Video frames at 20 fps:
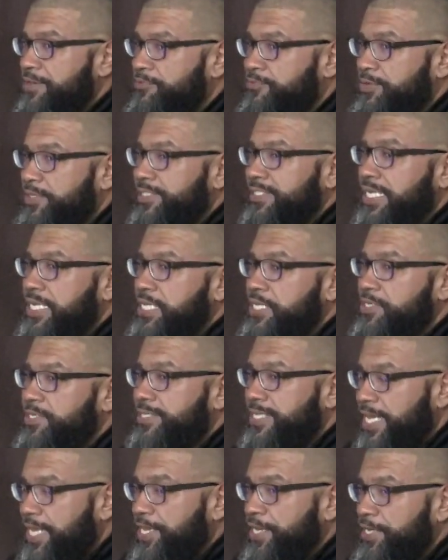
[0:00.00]
It feels like
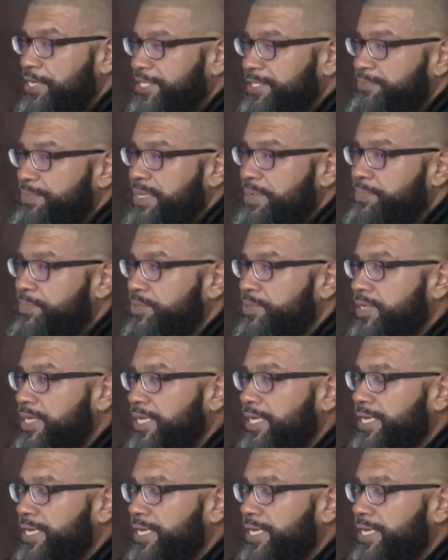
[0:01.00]
you're dating these people